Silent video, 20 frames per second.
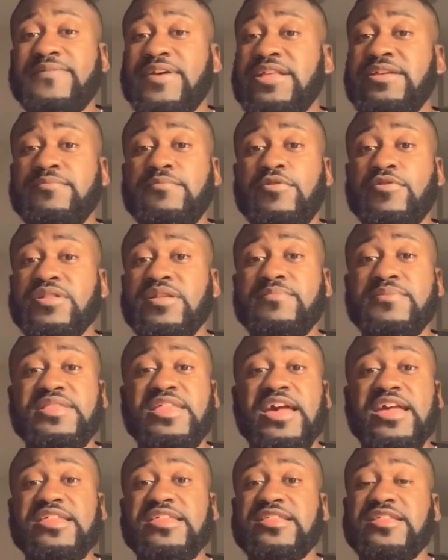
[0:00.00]
any more
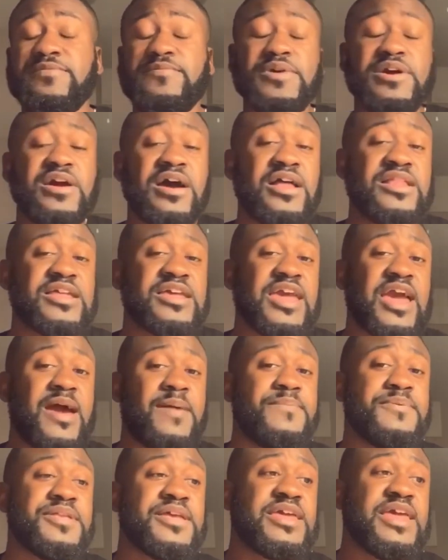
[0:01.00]
limitations than what Colin
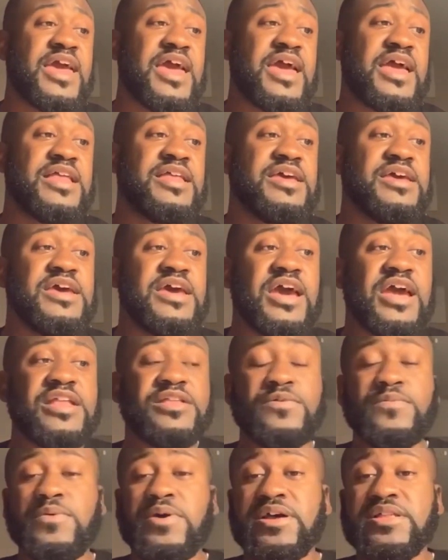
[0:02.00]
Kaepernick had and
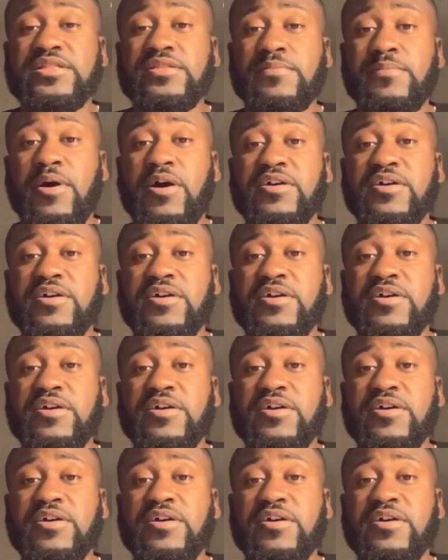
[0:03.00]
than what Lamar